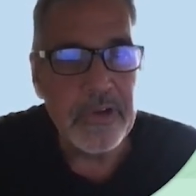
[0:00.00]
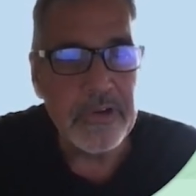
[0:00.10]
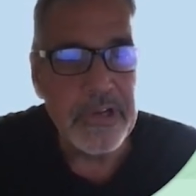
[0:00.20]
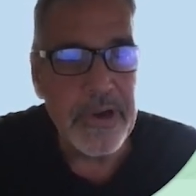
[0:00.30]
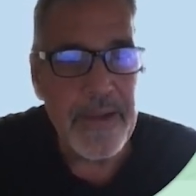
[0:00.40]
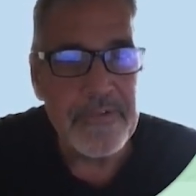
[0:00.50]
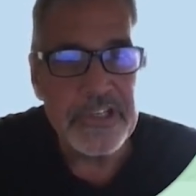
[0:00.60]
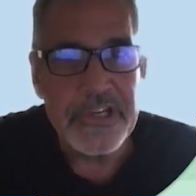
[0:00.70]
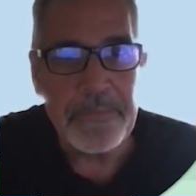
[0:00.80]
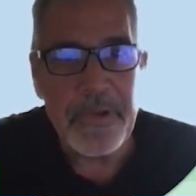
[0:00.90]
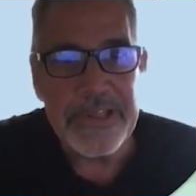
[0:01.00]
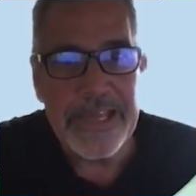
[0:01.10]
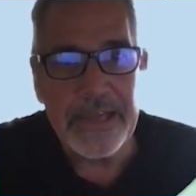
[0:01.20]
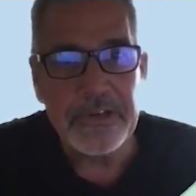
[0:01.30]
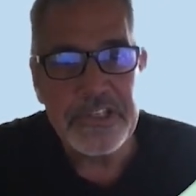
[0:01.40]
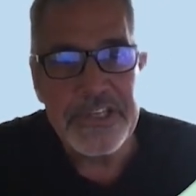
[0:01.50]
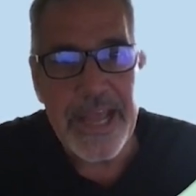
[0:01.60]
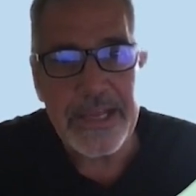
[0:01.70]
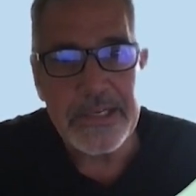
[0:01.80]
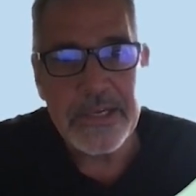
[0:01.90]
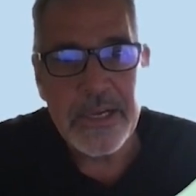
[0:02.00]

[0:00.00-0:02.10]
you're having to jump on the interstate.